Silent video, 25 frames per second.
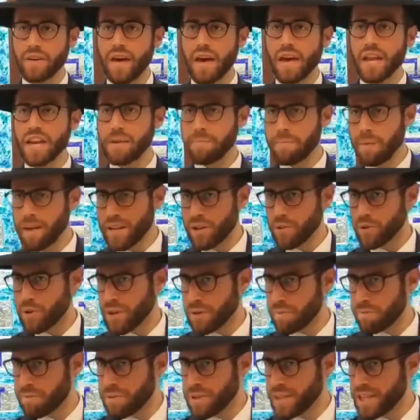Anybody who
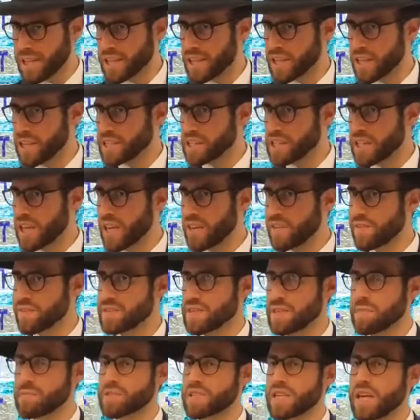completely
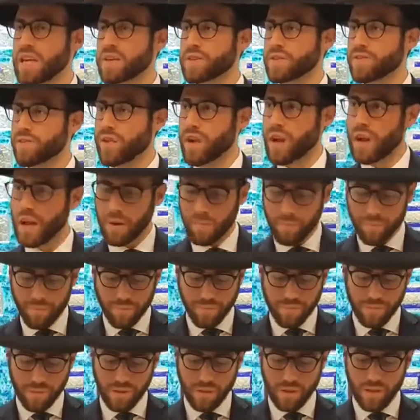saves themselves from
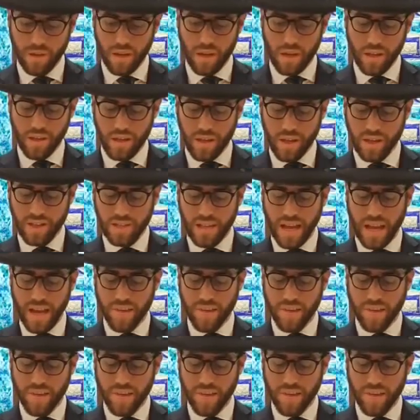this